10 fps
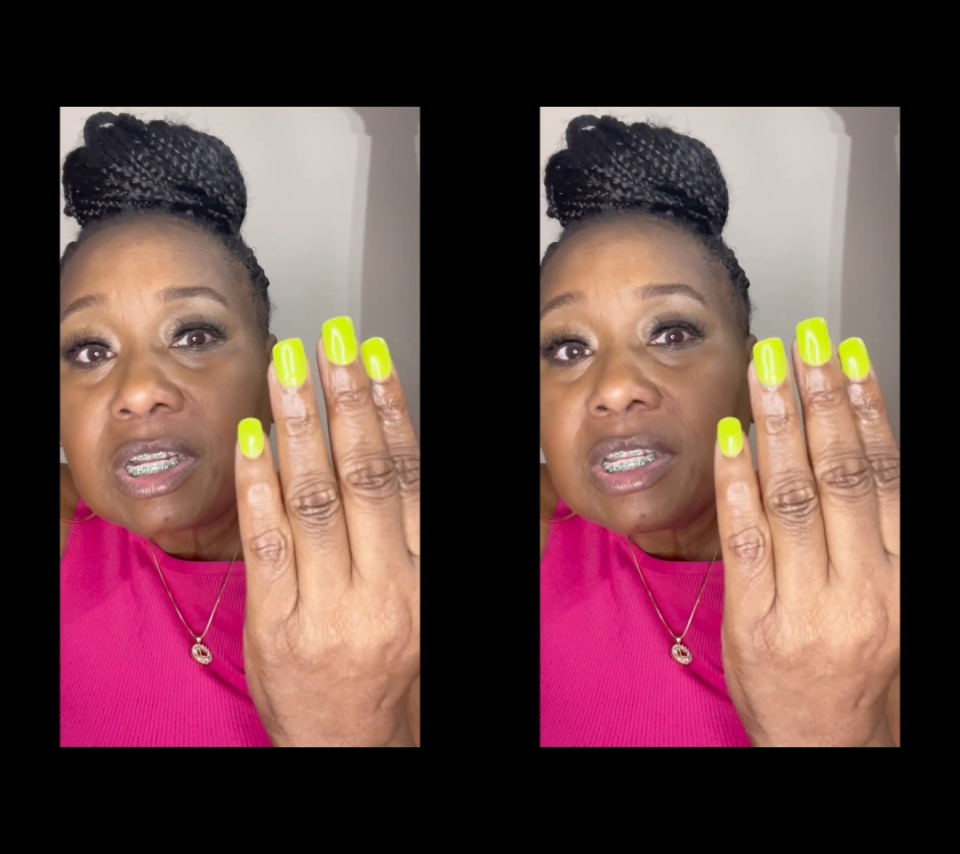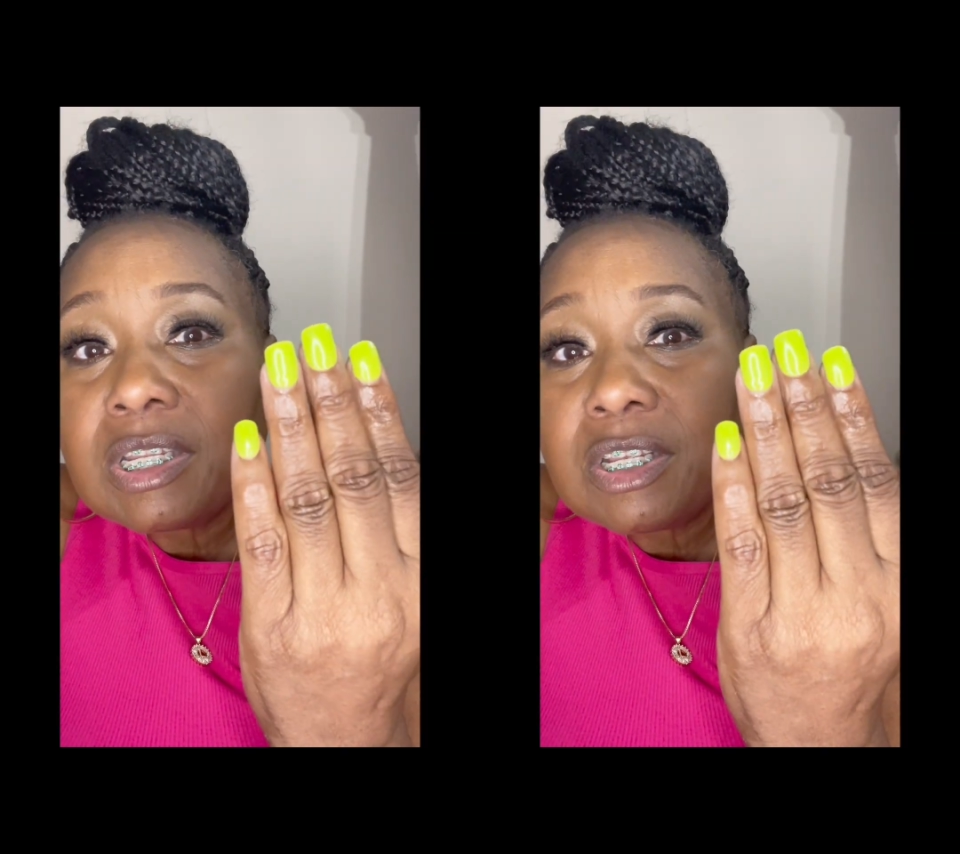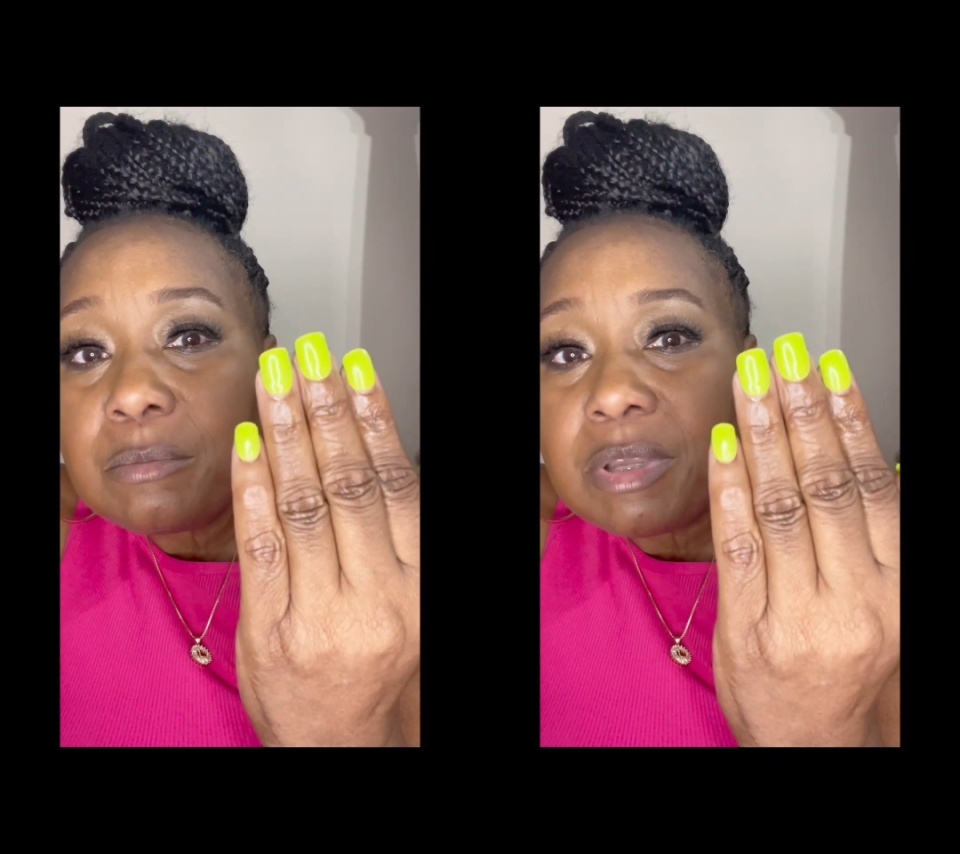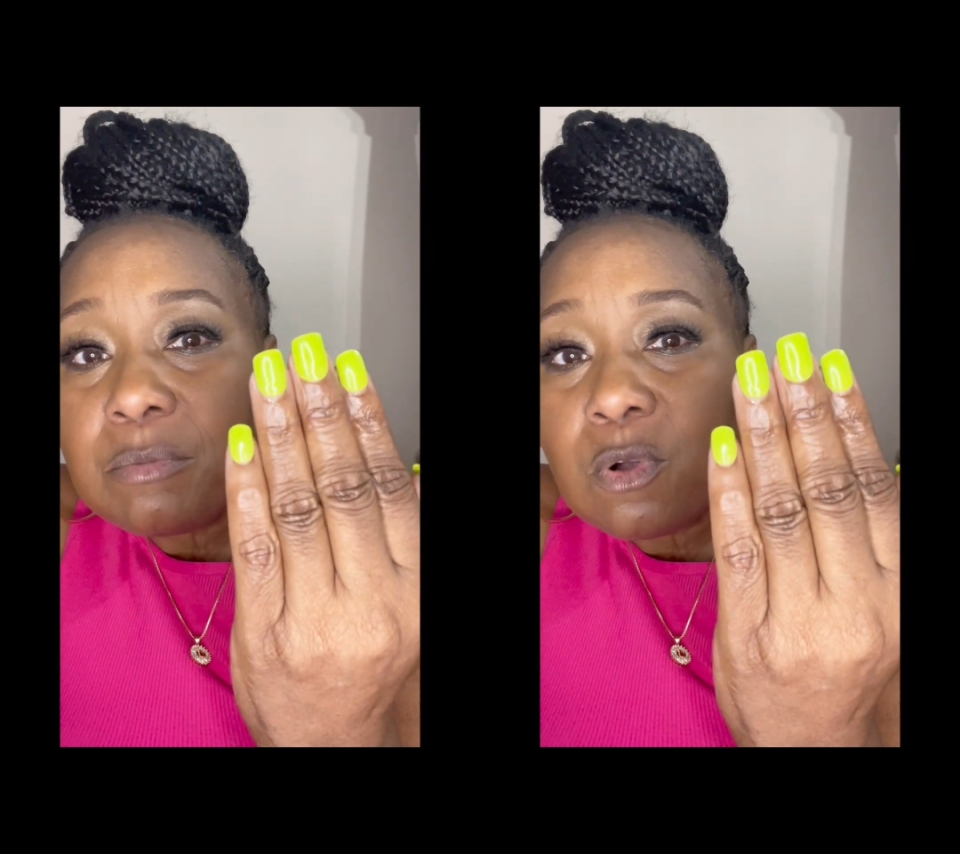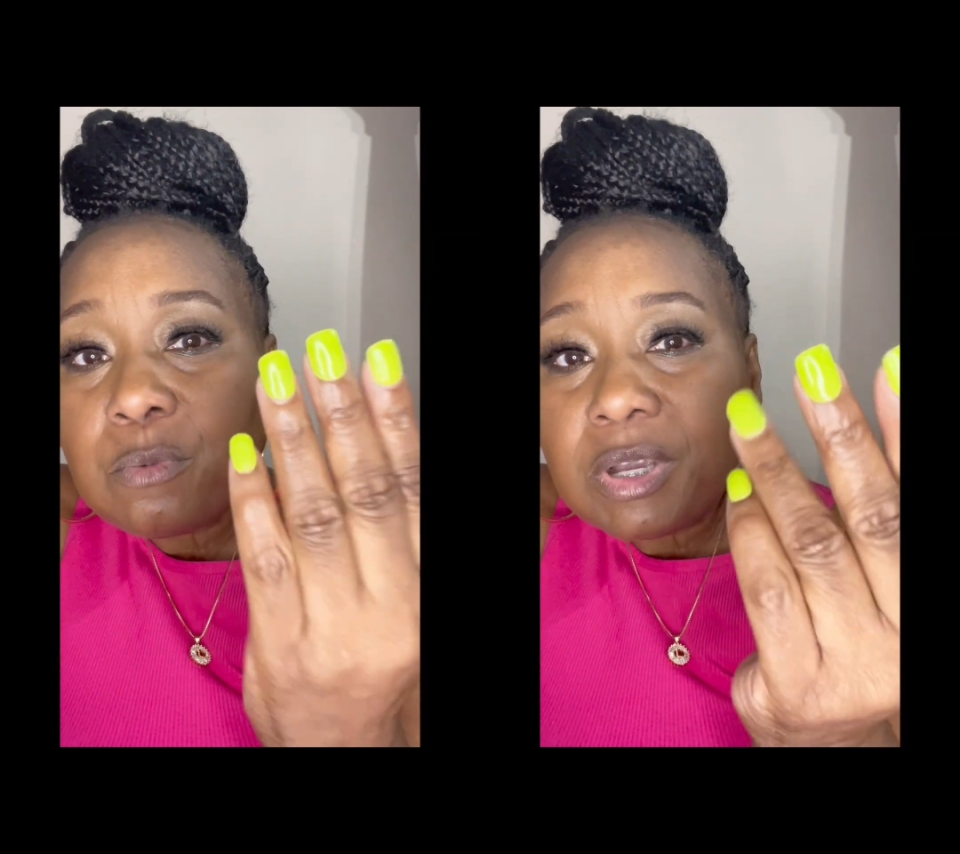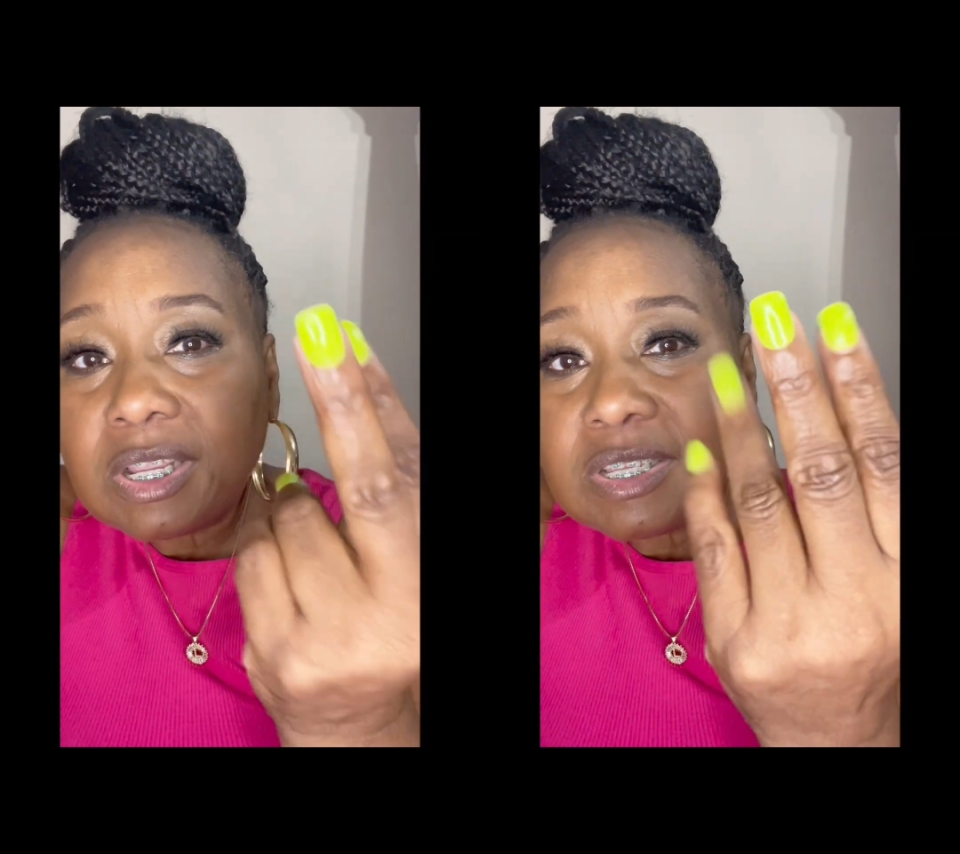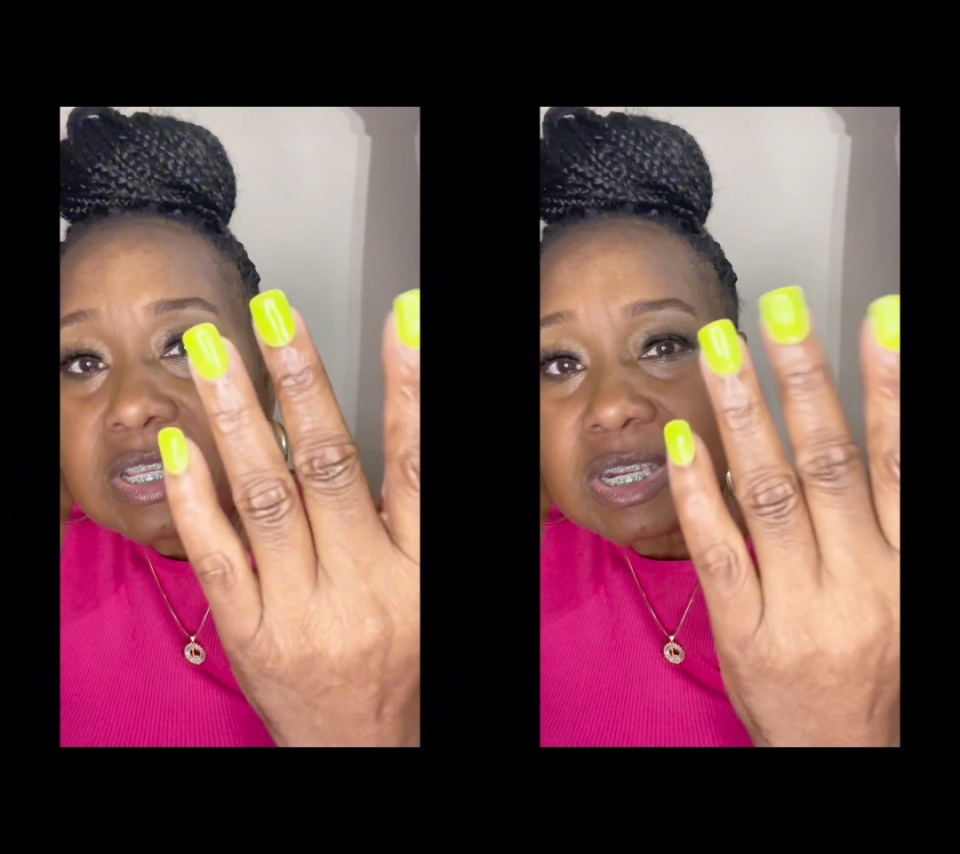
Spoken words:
little bit more realistic.